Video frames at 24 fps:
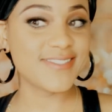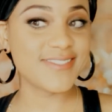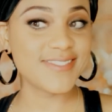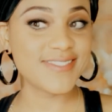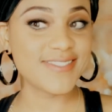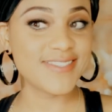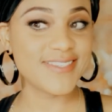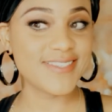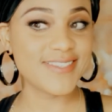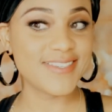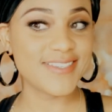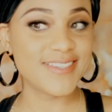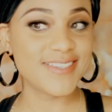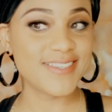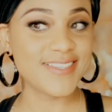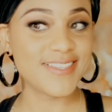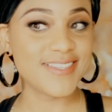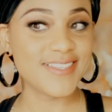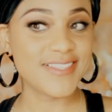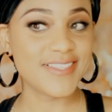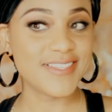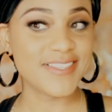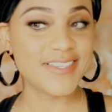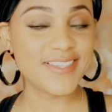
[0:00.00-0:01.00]

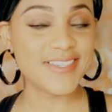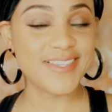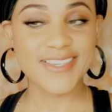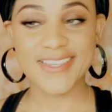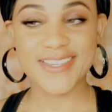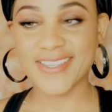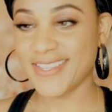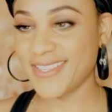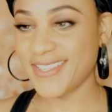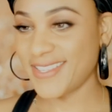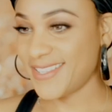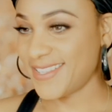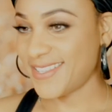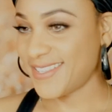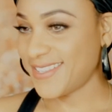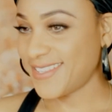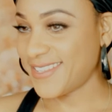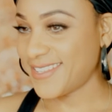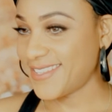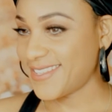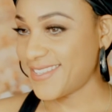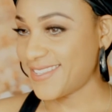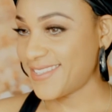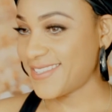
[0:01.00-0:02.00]

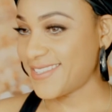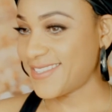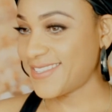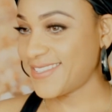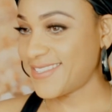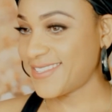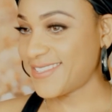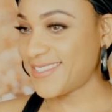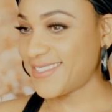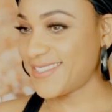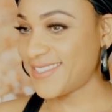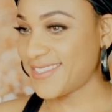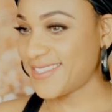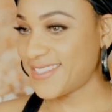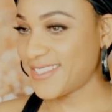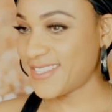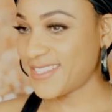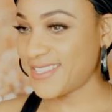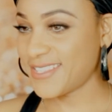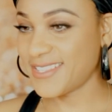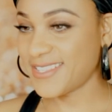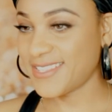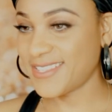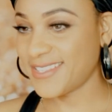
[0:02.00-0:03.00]

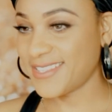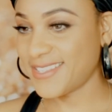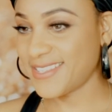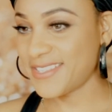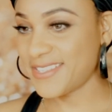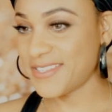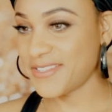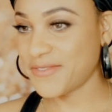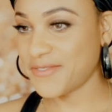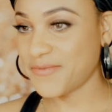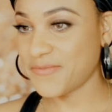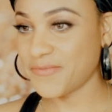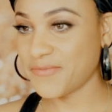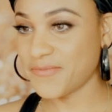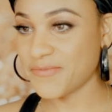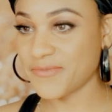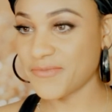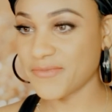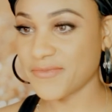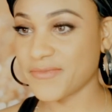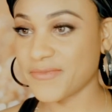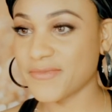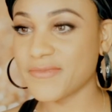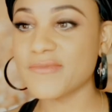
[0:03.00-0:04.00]

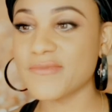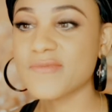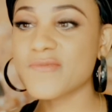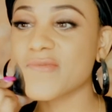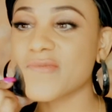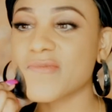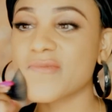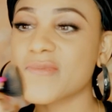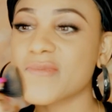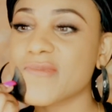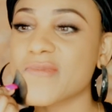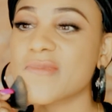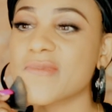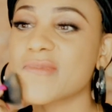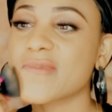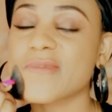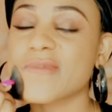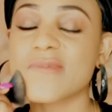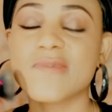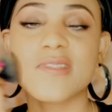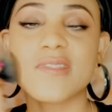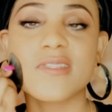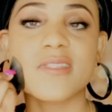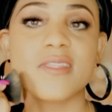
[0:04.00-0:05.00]

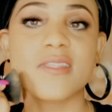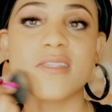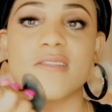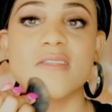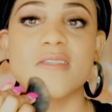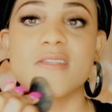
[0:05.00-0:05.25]
(silence)